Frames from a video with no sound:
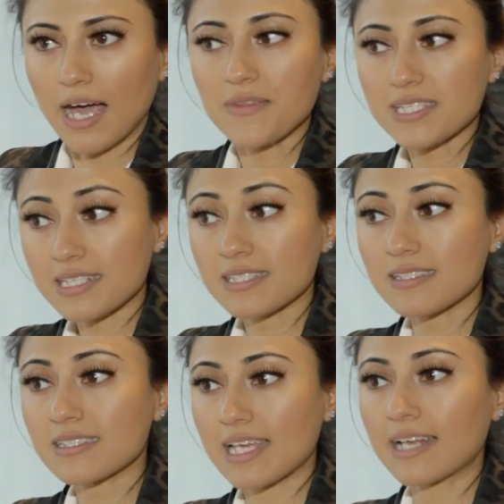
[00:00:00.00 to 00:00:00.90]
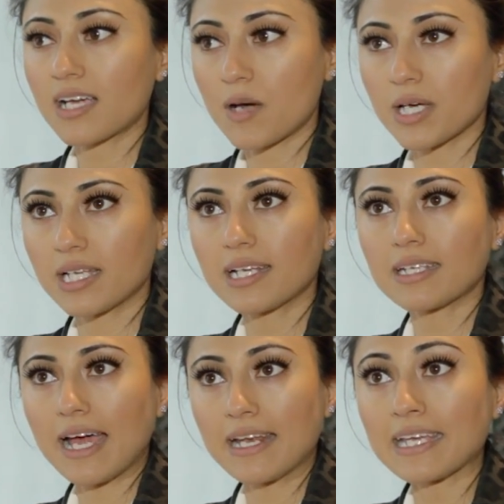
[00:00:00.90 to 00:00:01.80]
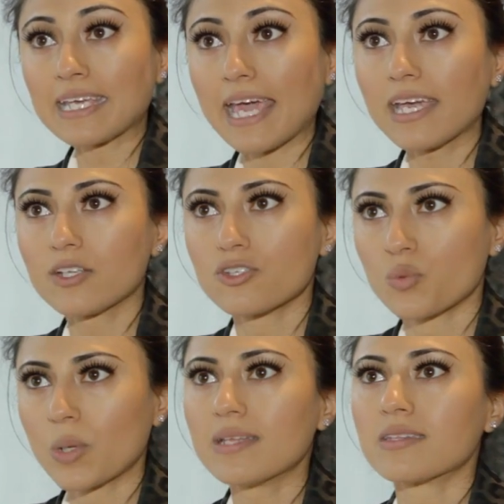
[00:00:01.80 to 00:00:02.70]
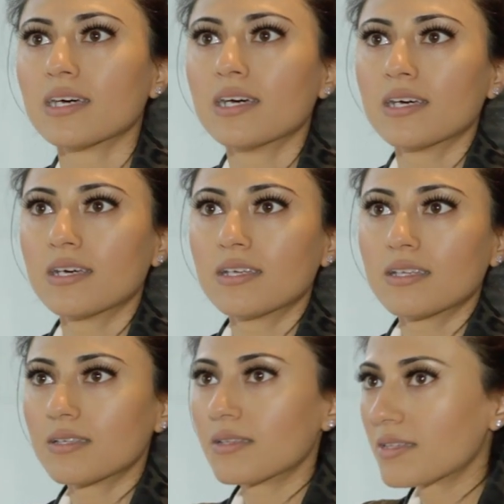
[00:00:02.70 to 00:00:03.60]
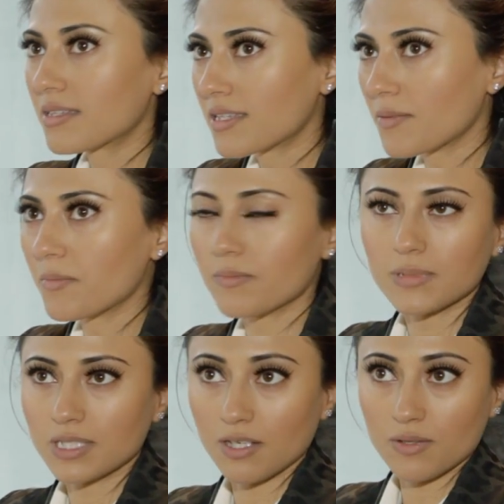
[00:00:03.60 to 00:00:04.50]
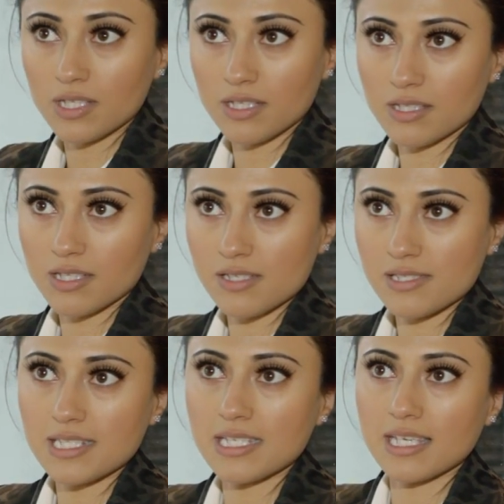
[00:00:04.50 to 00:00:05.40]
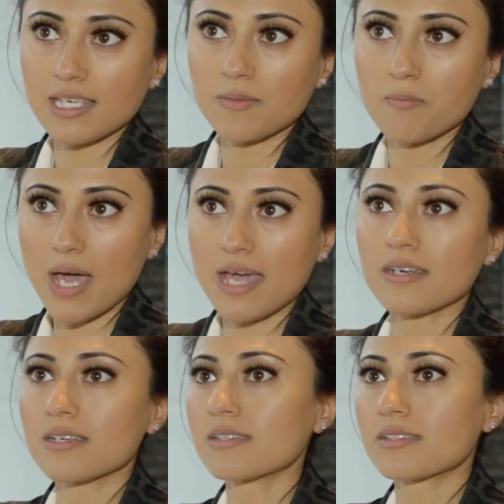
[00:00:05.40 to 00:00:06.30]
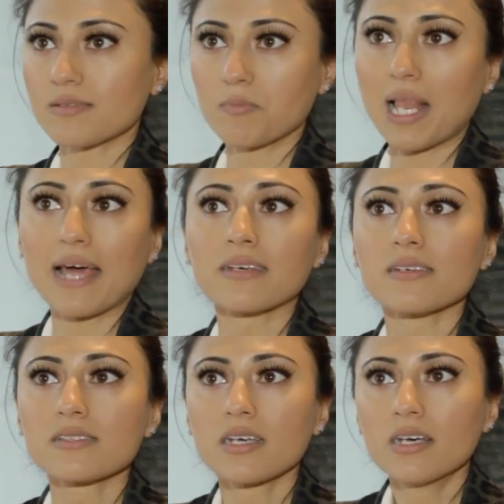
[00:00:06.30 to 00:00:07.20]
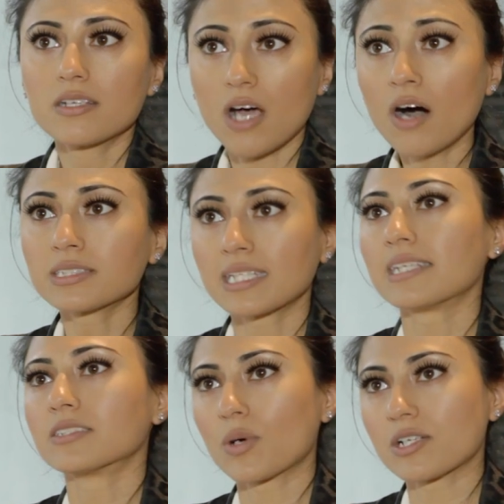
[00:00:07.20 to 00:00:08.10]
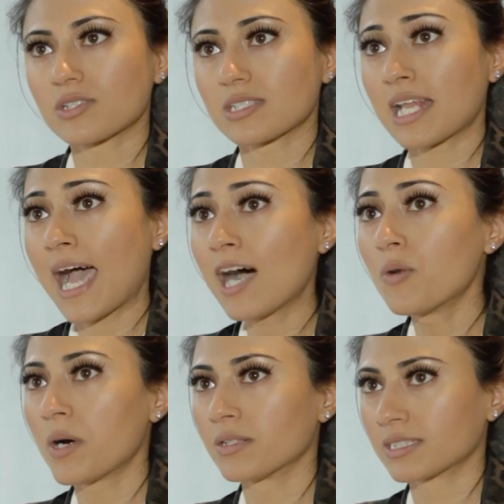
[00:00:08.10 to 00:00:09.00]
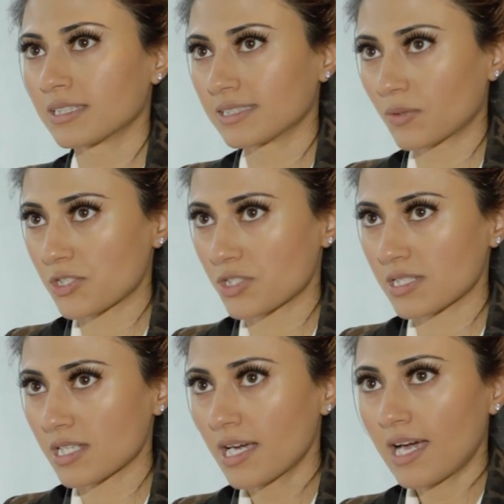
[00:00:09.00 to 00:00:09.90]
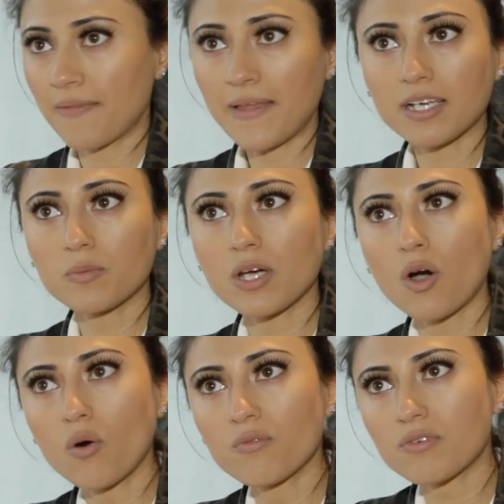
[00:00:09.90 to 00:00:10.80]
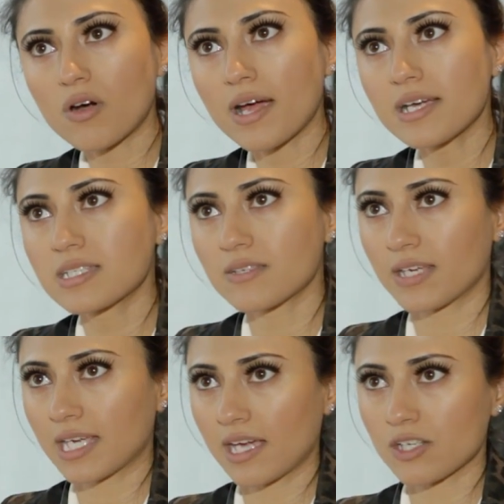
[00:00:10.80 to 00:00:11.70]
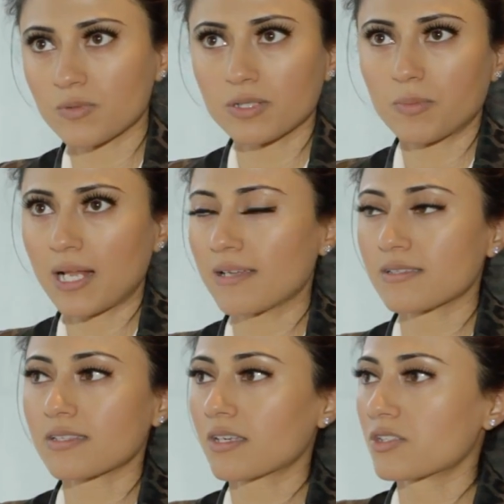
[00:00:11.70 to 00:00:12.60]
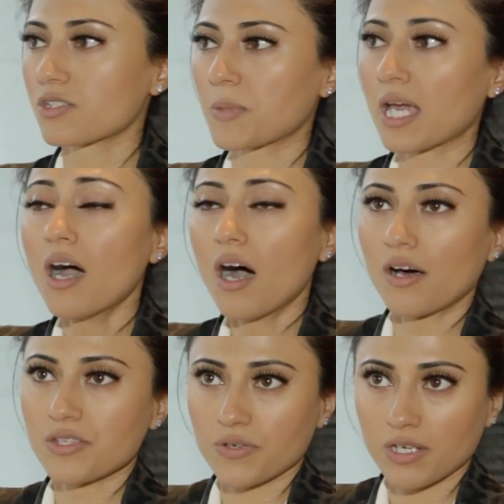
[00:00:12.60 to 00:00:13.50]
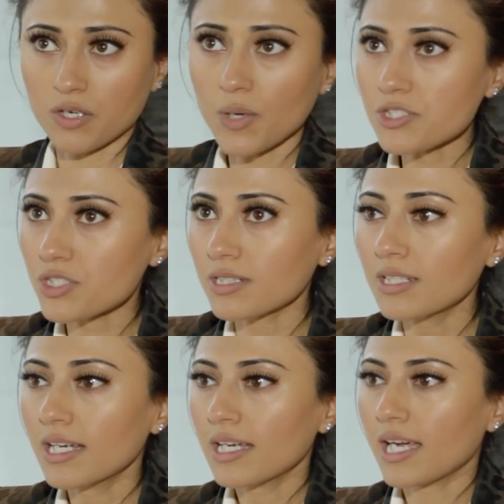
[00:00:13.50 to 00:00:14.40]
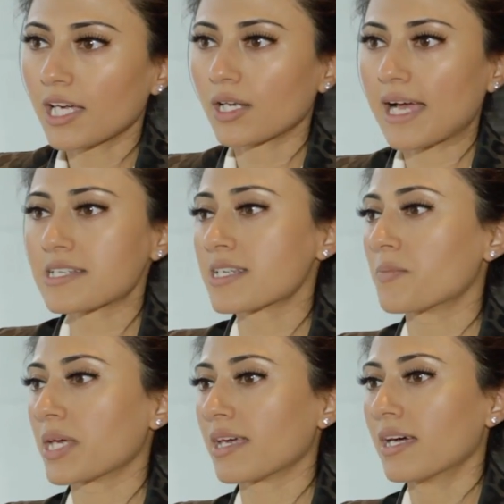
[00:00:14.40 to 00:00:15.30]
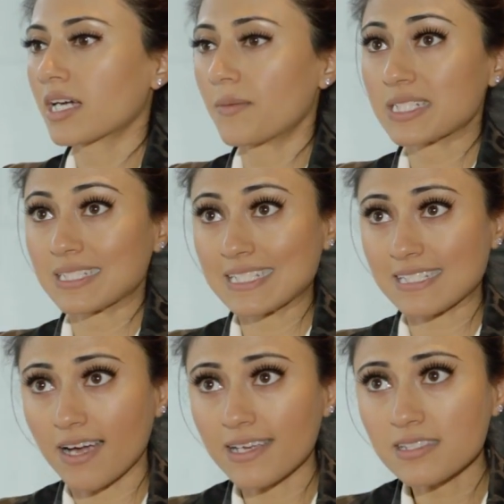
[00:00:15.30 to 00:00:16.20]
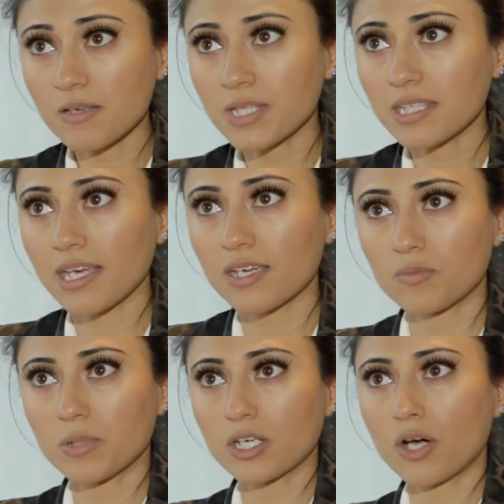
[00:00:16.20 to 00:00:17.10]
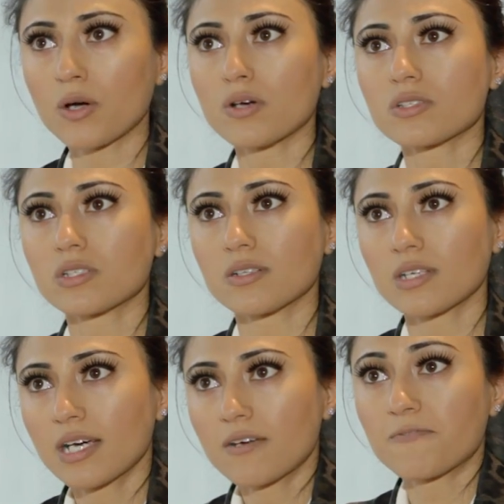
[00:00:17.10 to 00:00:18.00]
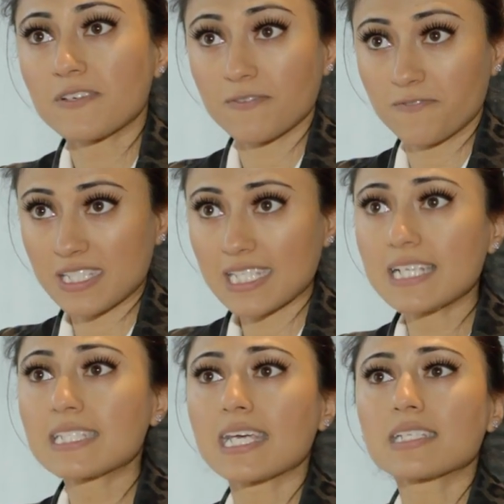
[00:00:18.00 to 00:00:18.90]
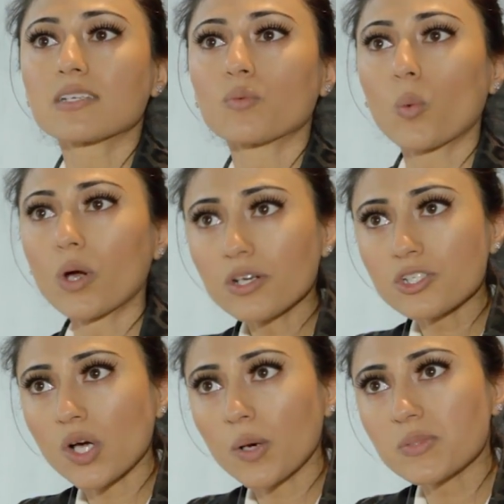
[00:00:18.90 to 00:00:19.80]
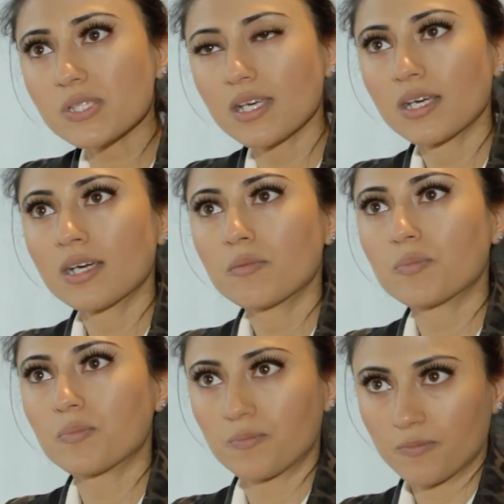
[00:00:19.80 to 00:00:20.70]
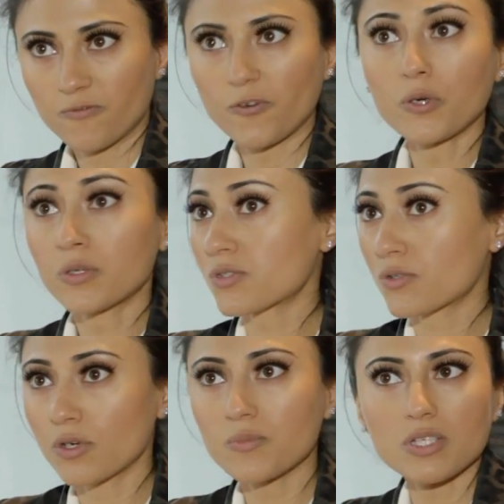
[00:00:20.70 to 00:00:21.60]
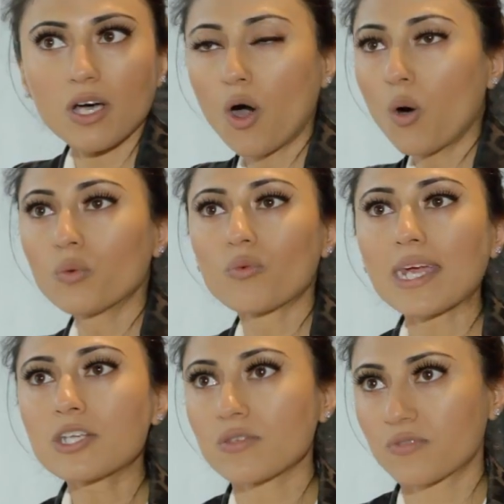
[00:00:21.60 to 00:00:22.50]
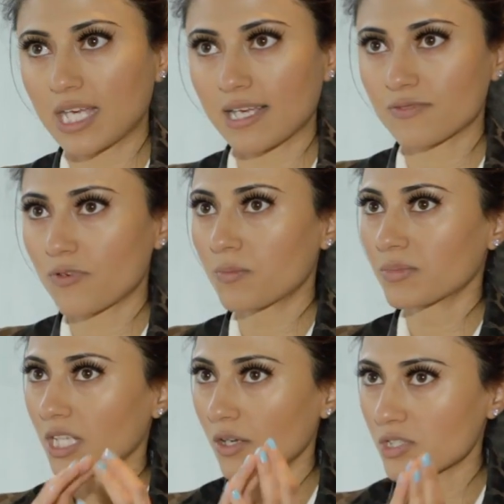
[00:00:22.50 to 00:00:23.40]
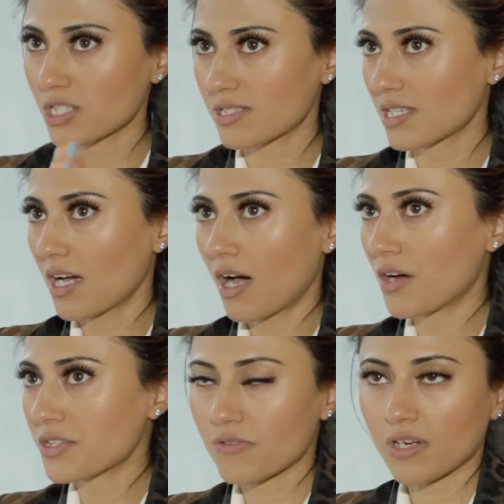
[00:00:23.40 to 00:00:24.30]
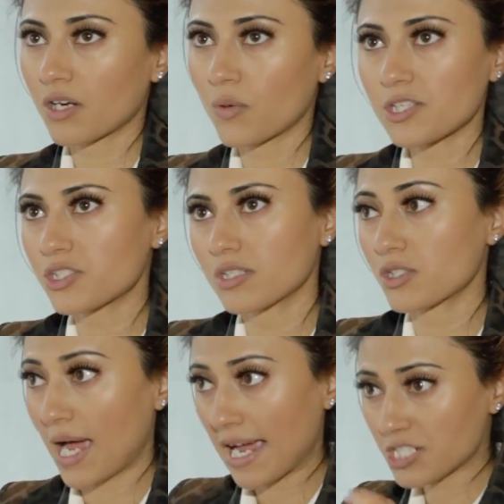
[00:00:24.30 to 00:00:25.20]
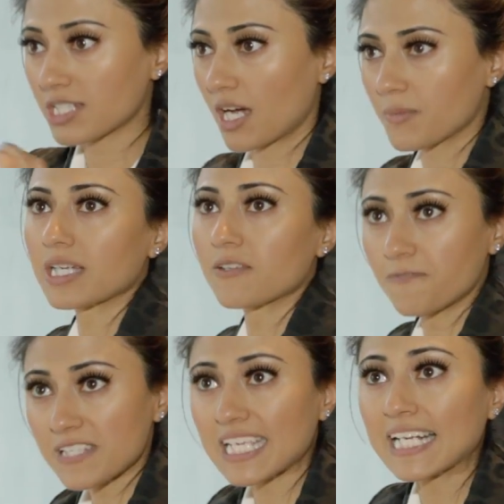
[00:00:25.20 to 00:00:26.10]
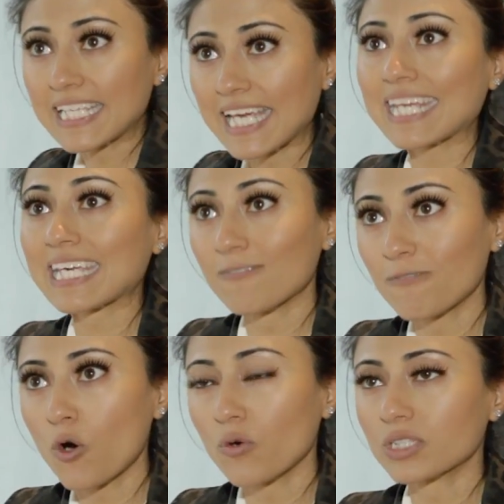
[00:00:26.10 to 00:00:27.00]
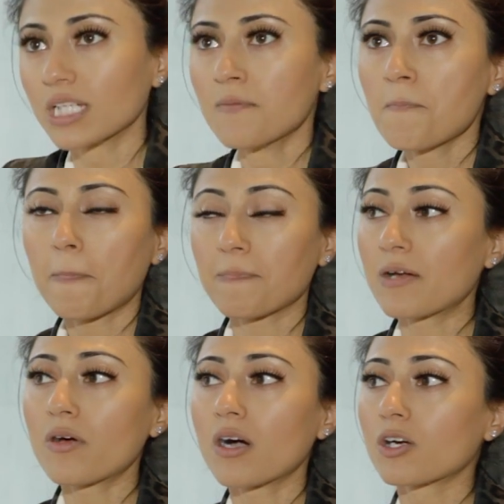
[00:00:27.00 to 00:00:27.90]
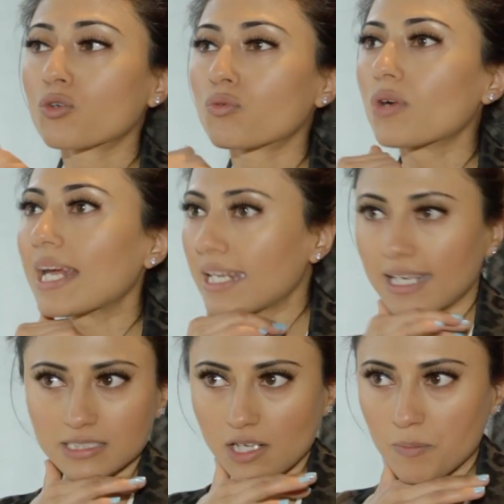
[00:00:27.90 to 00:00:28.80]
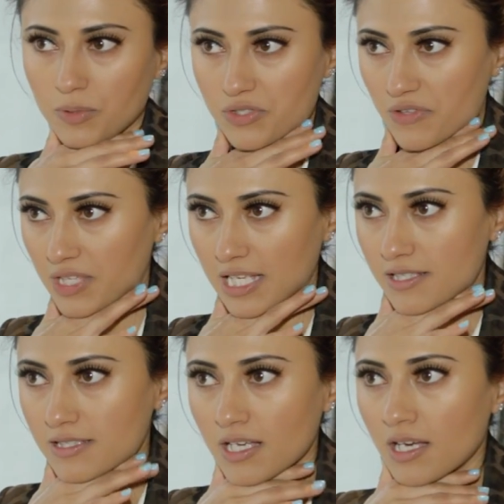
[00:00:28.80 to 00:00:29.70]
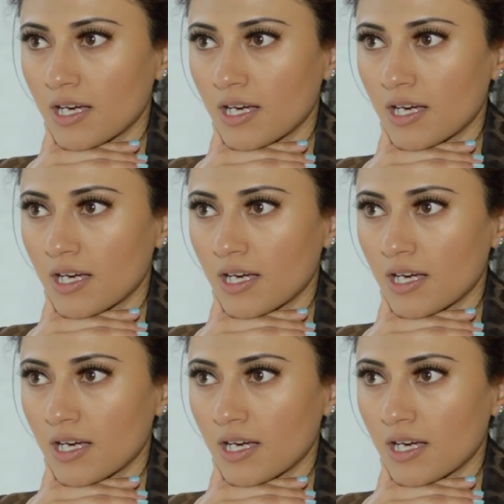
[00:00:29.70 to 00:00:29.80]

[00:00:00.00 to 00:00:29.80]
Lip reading: And the citizens then come in and engage with the city mayors and planners to answer these questions and help answer these questions. And that could be a whole variety of engagement plans. It could just be answering a question. It could actually be coming to design something. There could be co-hosted, facilitated workshops, focus groups, a whole range of things, from just answering a question to actually coming and physically getting involved. And there are great examples of this.